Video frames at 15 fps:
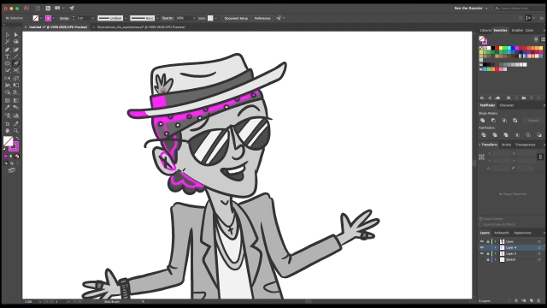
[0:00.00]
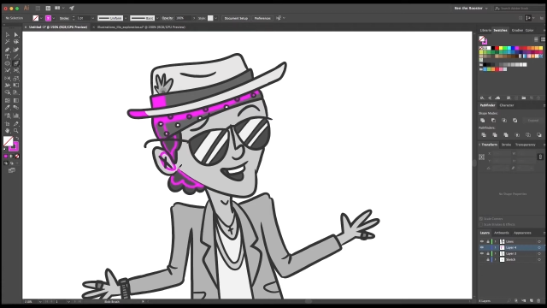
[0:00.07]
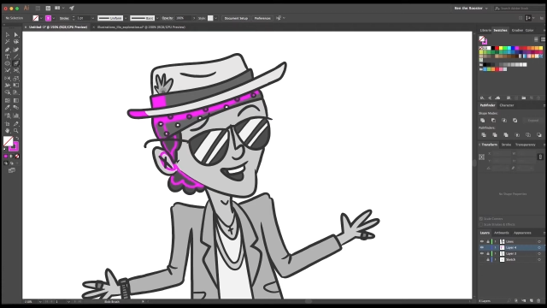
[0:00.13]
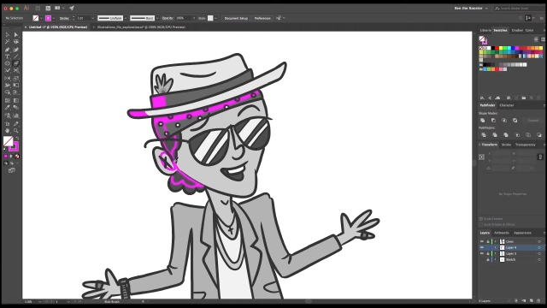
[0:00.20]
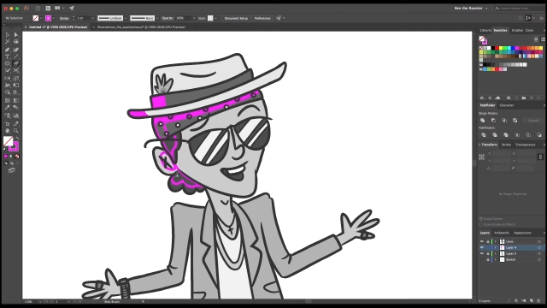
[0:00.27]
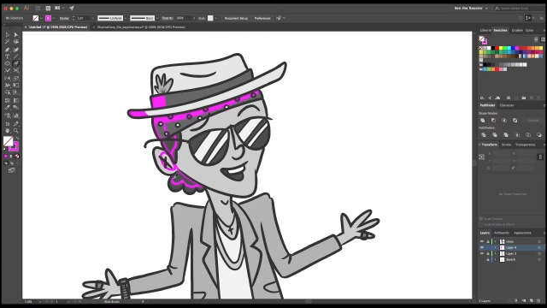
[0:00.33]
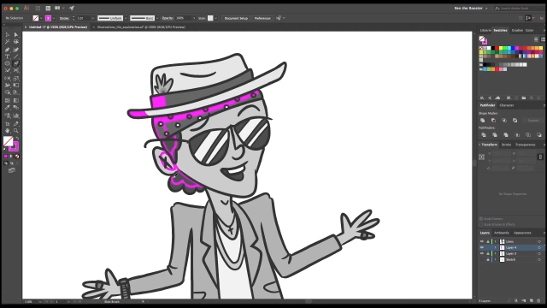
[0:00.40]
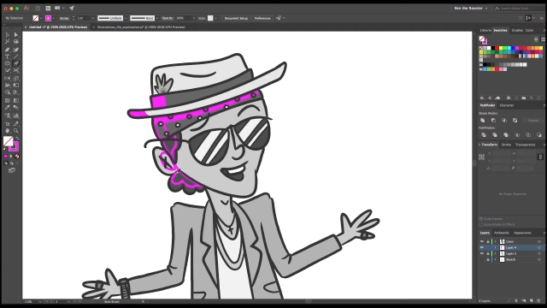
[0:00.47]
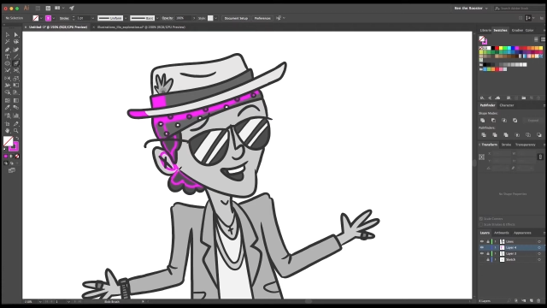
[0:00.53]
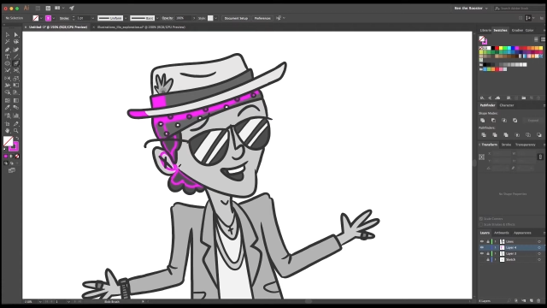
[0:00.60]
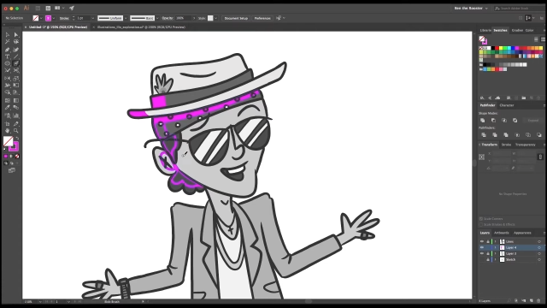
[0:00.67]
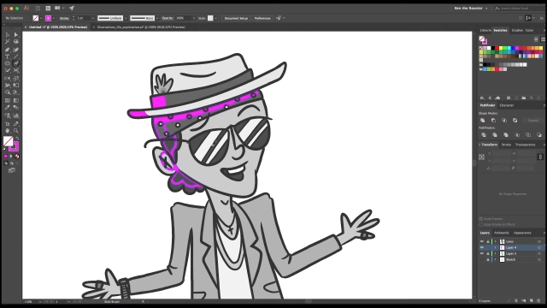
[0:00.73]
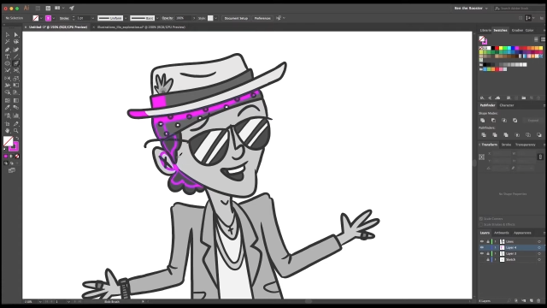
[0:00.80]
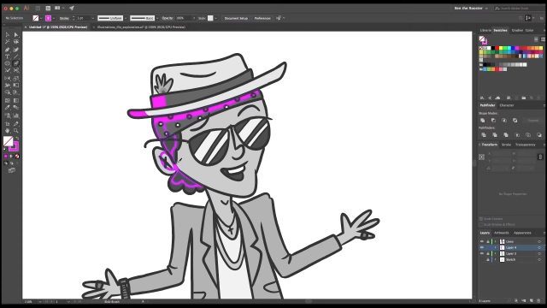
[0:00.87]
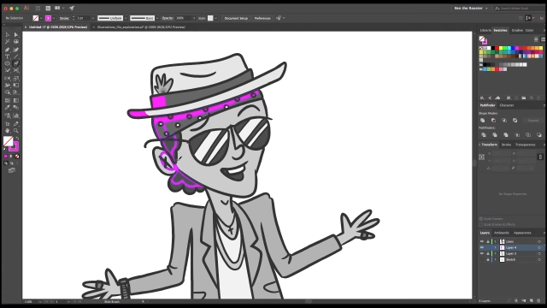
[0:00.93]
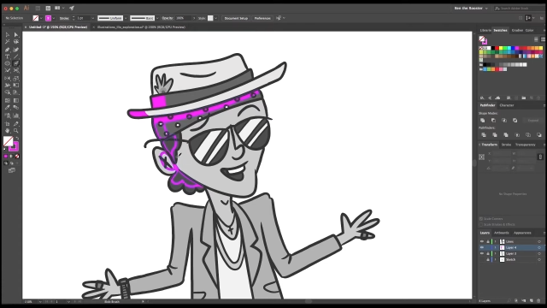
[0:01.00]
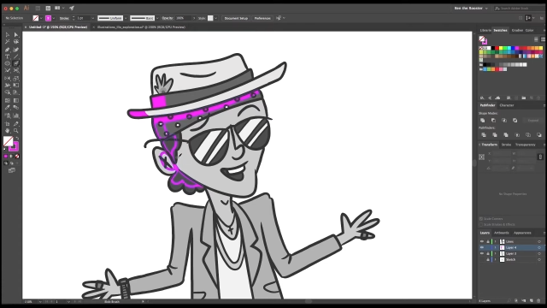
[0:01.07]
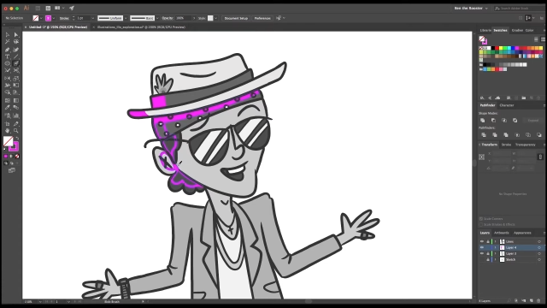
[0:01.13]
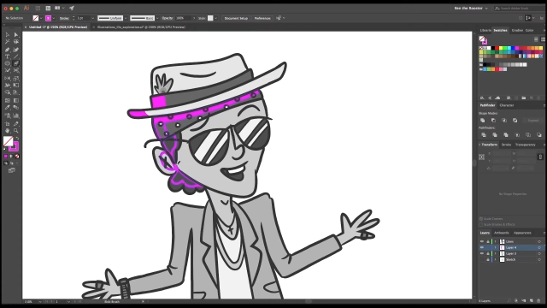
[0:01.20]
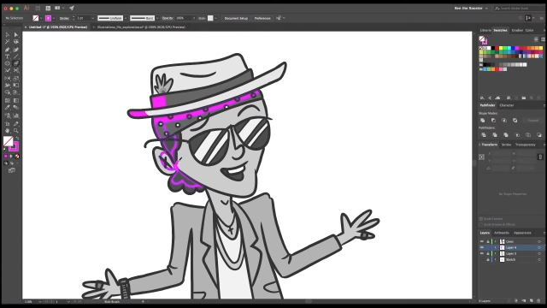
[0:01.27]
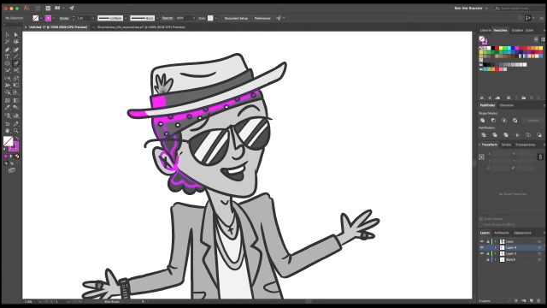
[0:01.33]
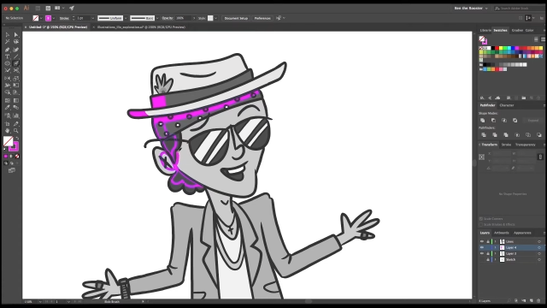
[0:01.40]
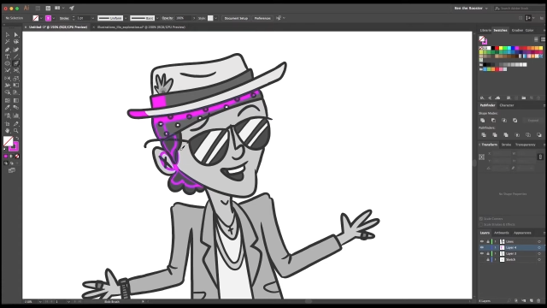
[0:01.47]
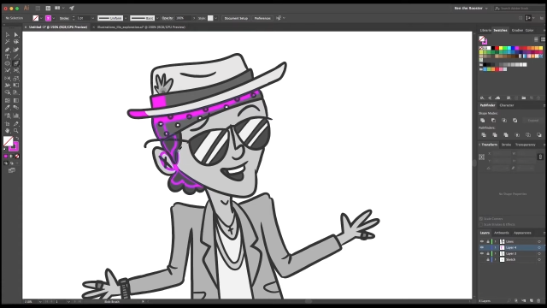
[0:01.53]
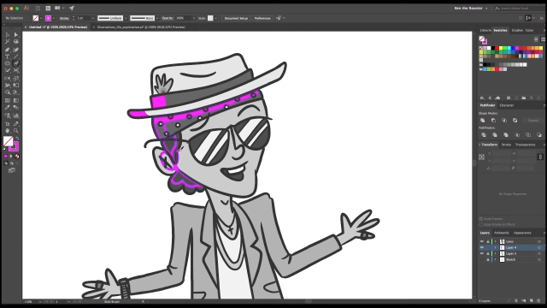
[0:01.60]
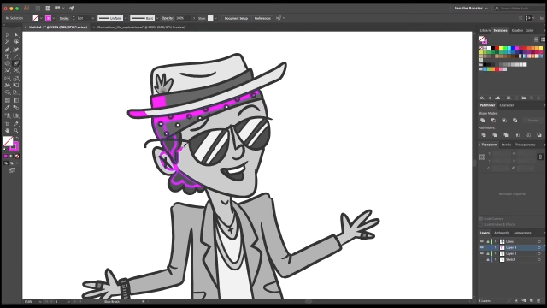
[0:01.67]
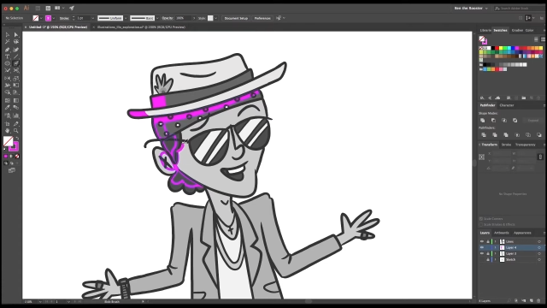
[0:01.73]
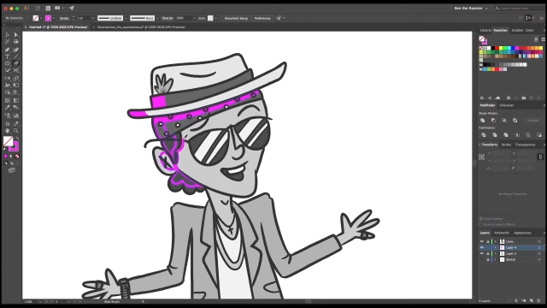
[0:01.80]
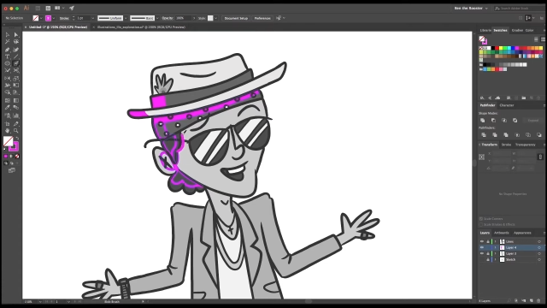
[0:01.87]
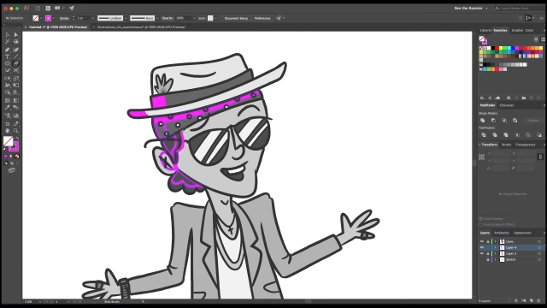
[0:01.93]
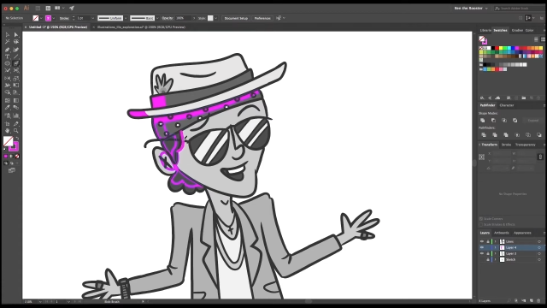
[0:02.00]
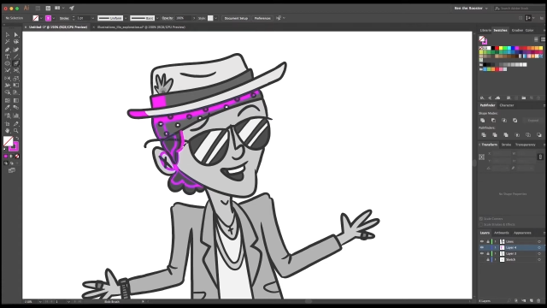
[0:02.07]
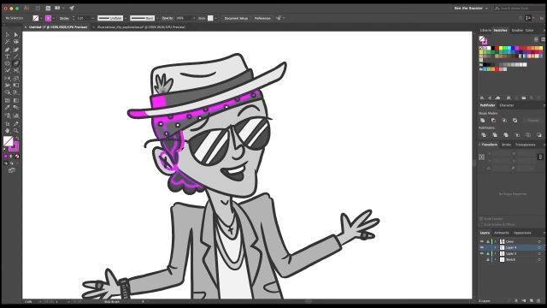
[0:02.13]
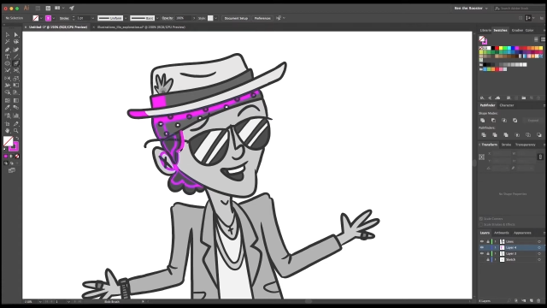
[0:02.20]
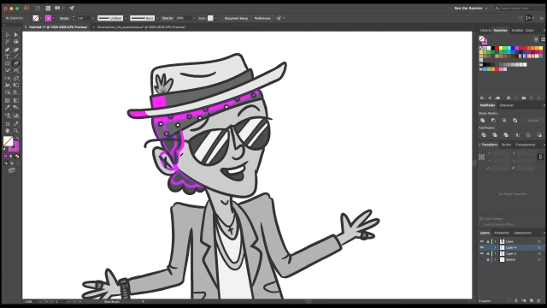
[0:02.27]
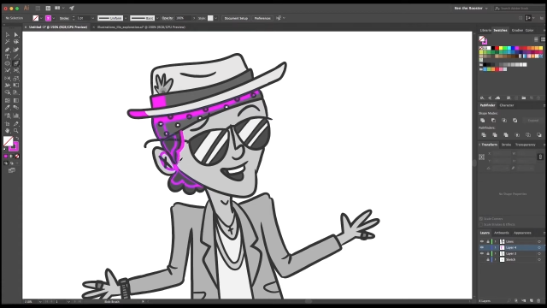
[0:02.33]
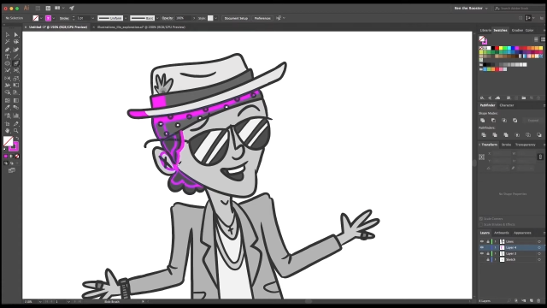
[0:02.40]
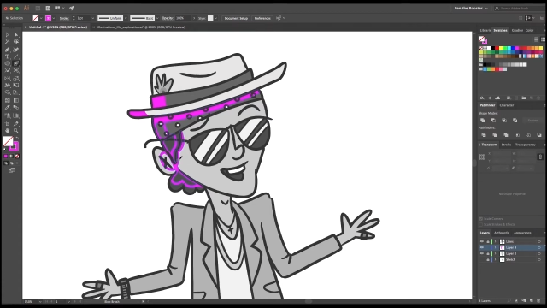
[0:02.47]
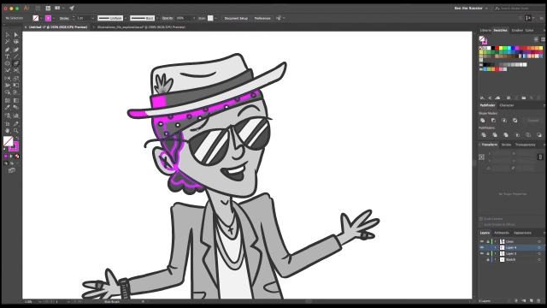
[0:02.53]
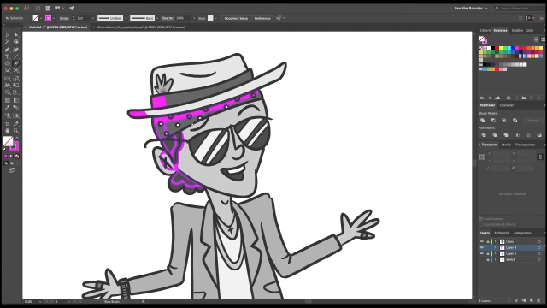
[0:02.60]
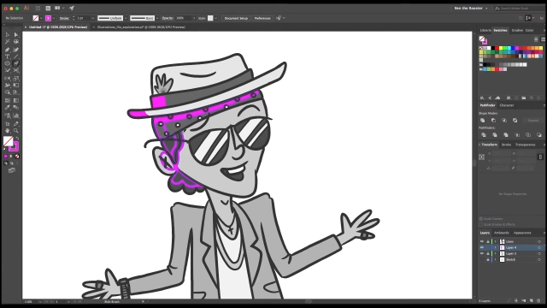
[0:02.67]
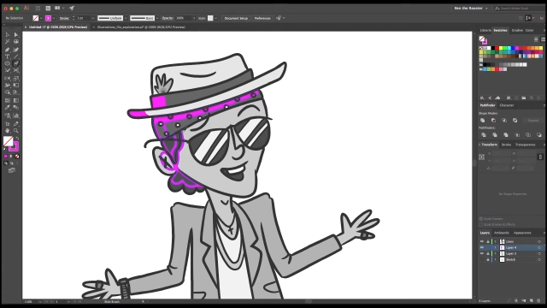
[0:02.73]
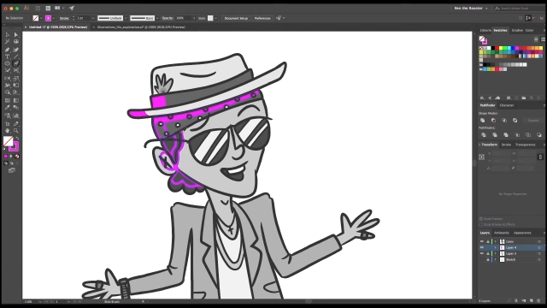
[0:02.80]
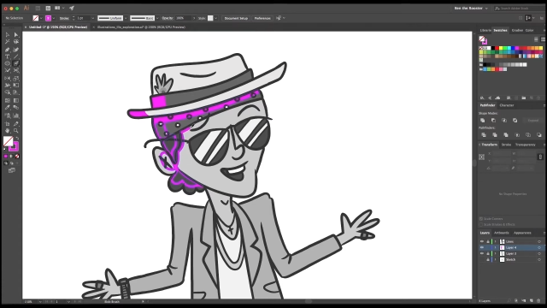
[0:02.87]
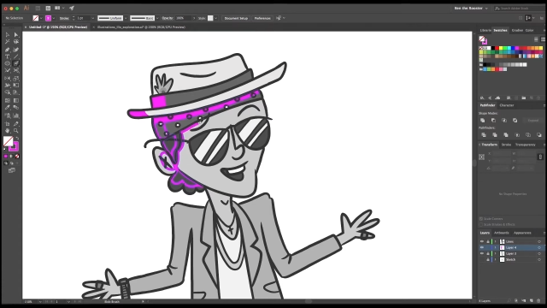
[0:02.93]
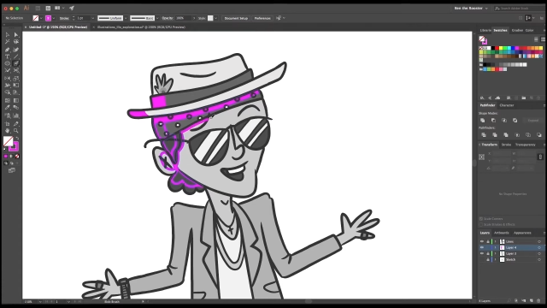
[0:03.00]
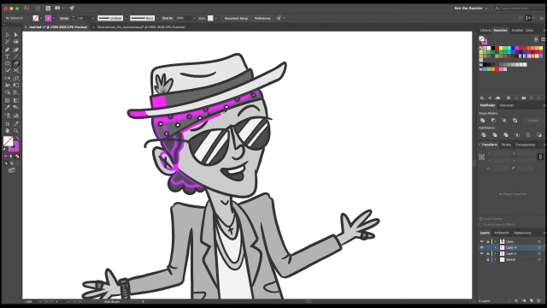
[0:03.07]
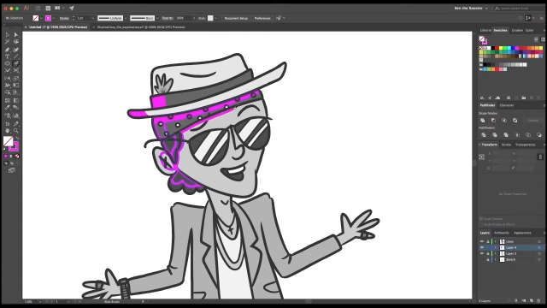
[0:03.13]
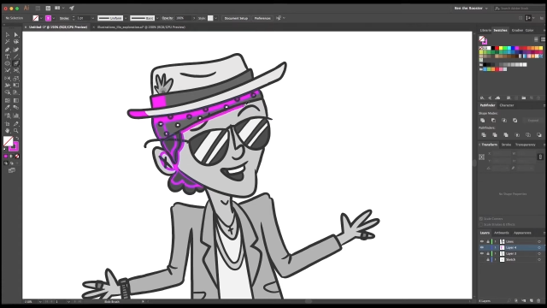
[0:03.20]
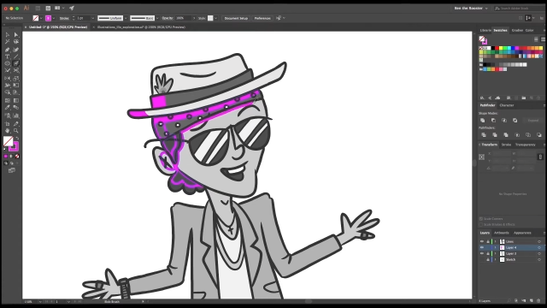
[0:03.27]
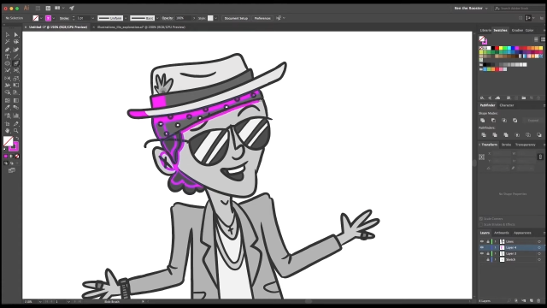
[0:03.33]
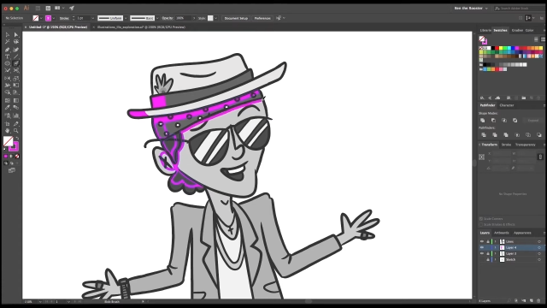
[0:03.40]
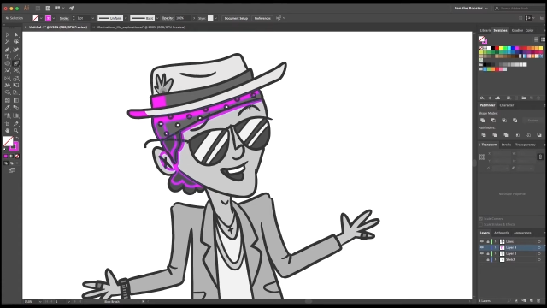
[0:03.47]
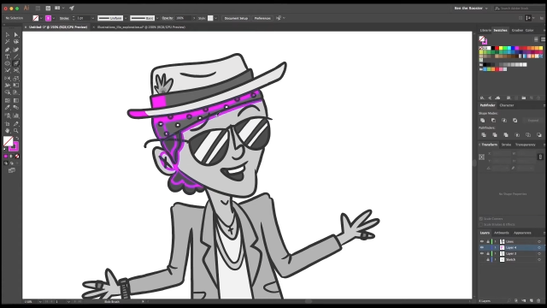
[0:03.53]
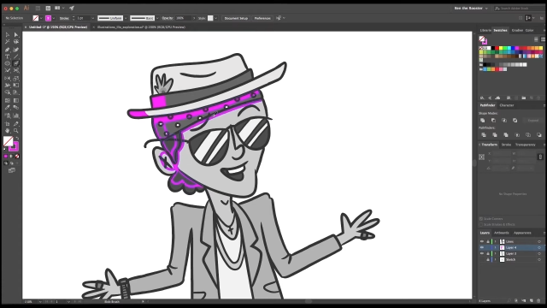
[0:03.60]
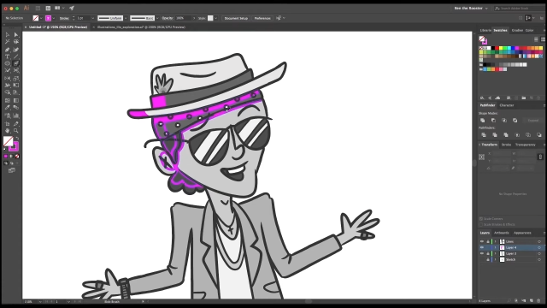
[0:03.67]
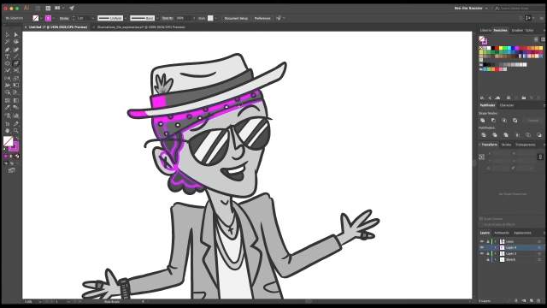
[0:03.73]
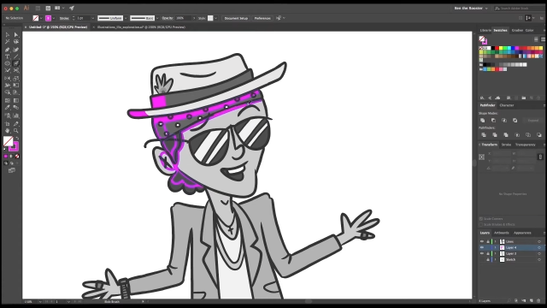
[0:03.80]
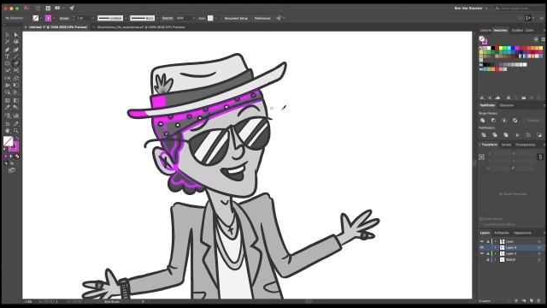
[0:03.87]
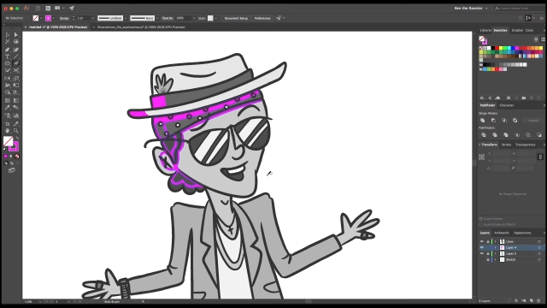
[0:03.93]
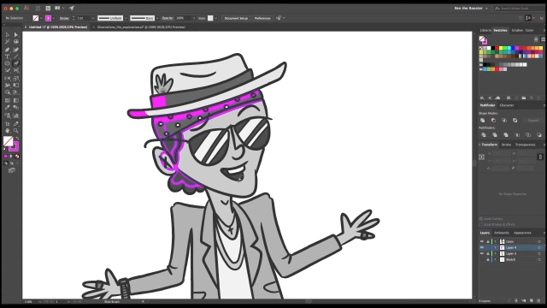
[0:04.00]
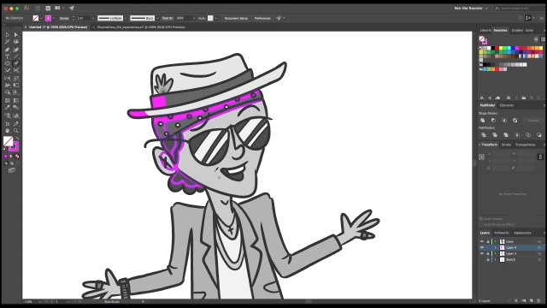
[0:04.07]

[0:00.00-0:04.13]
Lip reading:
[unreadable: no face in view]